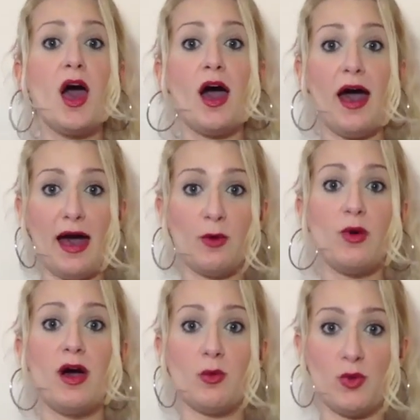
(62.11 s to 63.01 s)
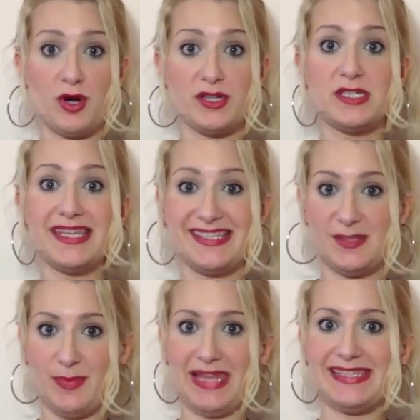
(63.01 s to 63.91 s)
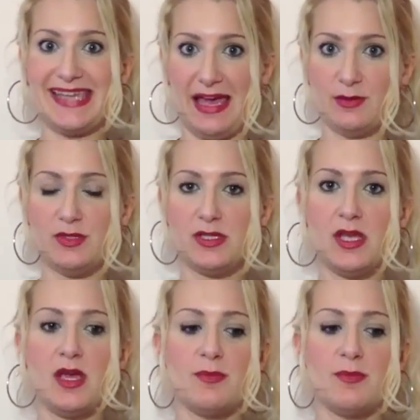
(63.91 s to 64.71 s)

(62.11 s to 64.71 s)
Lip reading: how a word is spelled out,